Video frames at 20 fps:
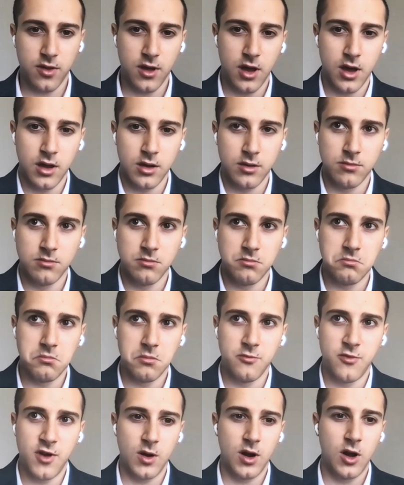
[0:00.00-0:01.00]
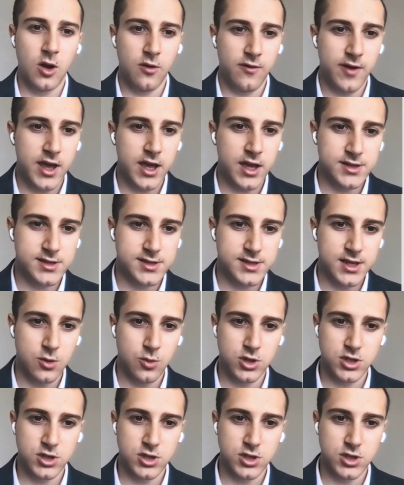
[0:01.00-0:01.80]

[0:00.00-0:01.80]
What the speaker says: and very low vacancy,